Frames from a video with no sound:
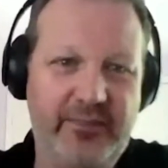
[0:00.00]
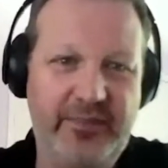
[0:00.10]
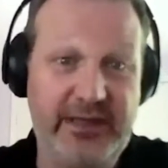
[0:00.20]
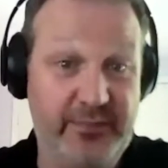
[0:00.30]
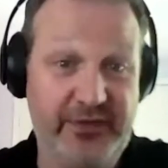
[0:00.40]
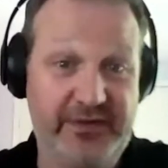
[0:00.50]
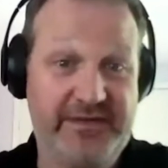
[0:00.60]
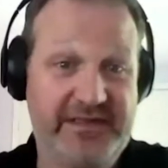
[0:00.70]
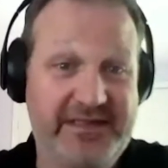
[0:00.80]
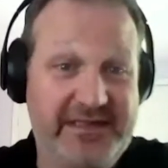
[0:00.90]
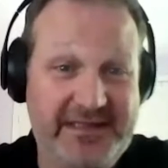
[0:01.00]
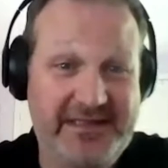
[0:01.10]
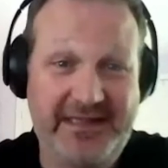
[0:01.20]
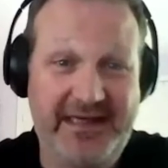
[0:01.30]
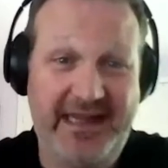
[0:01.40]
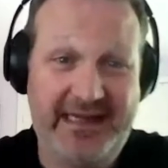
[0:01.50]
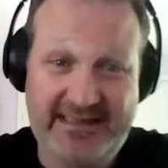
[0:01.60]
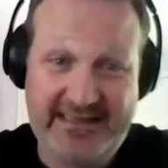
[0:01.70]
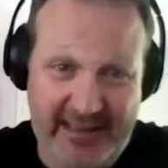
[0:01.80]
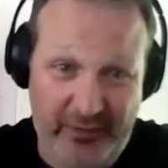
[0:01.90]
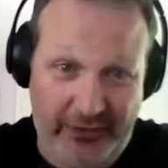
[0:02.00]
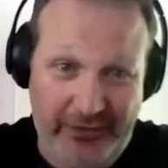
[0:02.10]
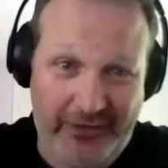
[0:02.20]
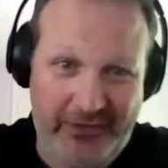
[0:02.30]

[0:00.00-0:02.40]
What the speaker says: people sitting at a table